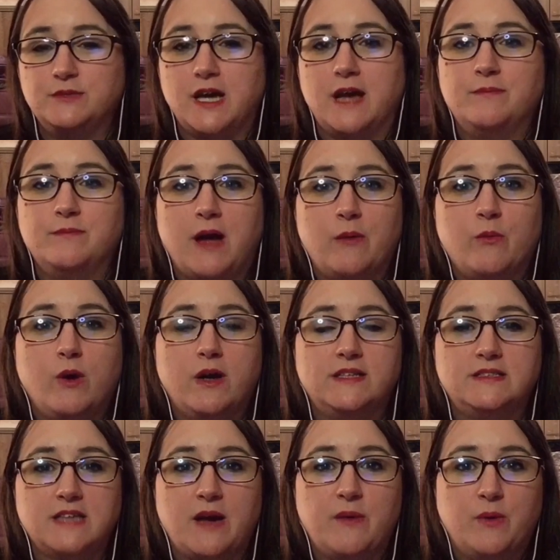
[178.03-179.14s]
I
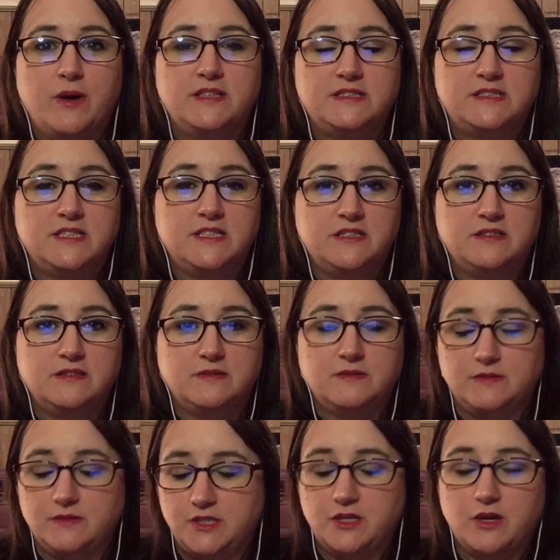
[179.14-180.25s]
want to,
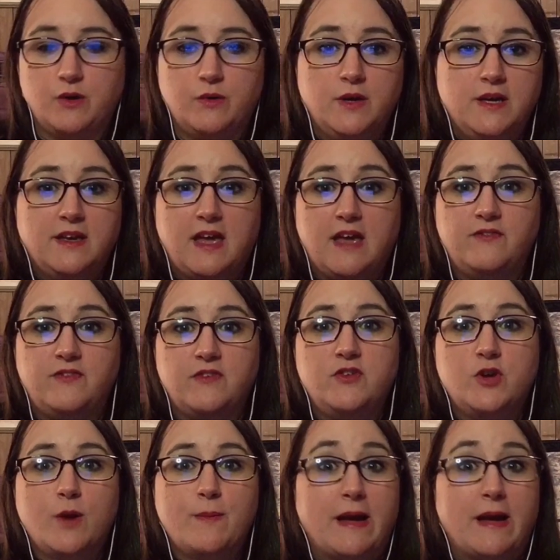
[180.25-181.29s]
if you go